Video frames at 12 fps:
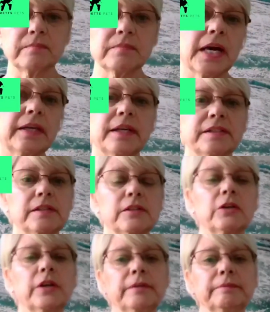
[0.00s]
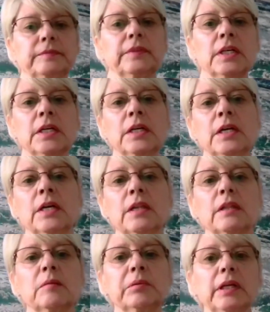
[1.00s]
Not necessary.
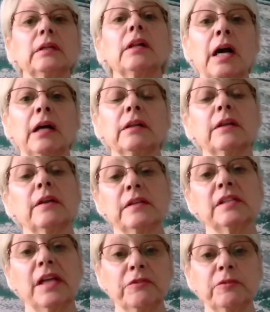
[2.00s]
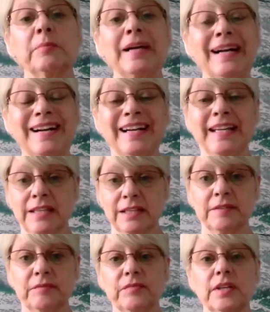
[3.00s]
The blood clot that is left behind
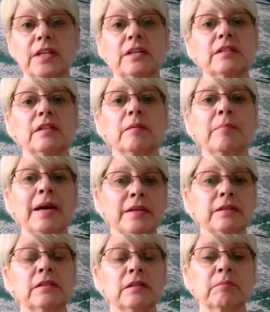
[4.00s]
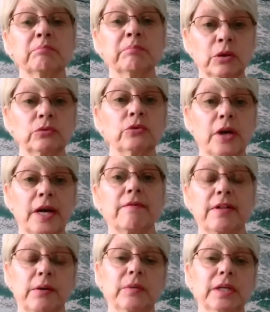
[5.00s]
is the best bone
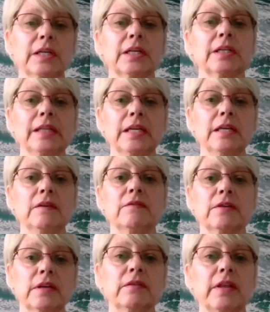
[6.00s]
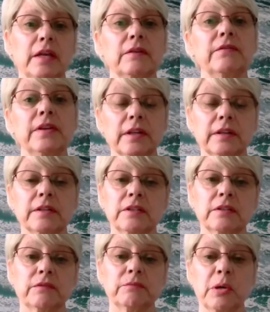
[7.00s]
graft that we can leave in that
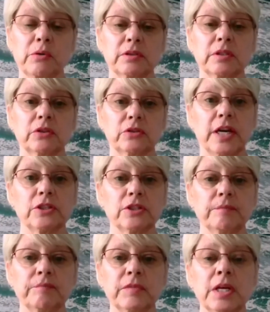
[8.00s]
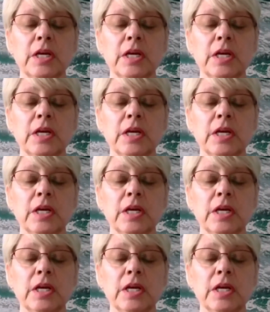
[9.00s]
alveolus post-extraction.